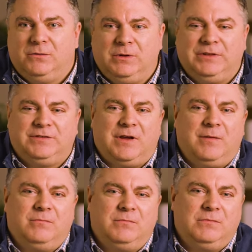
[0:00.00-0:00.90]
with
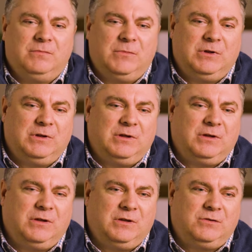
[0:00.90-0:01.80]
some
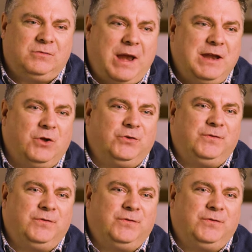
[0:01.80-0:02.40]
uh, grandiose